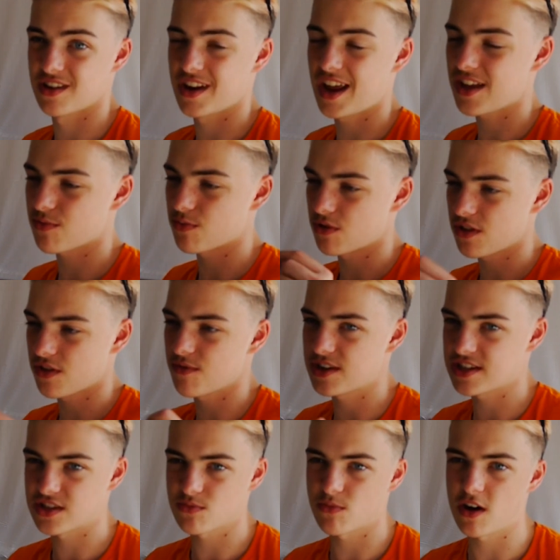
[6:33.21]
and that's one of the
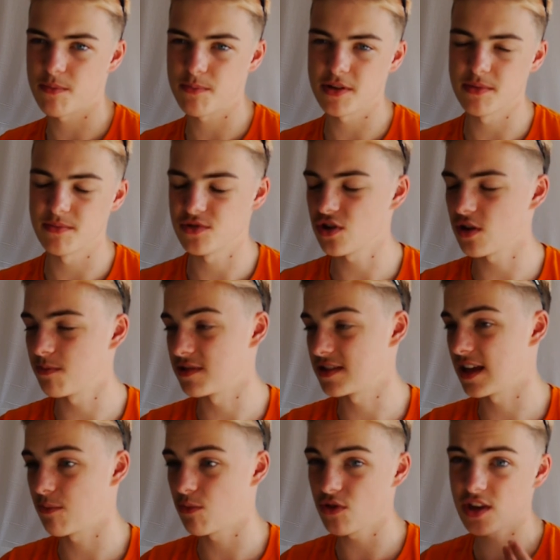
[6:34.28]
reasons why I put them top, is
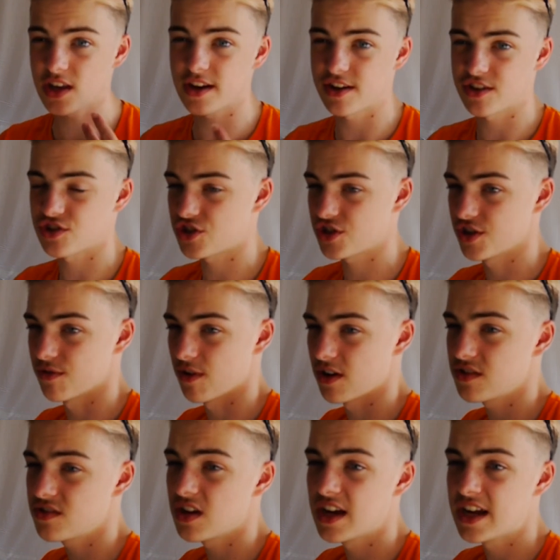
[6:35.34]
they won the last
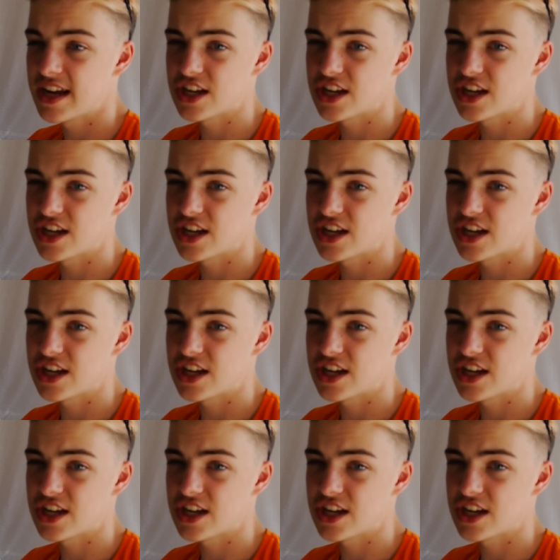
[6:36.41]
Euros.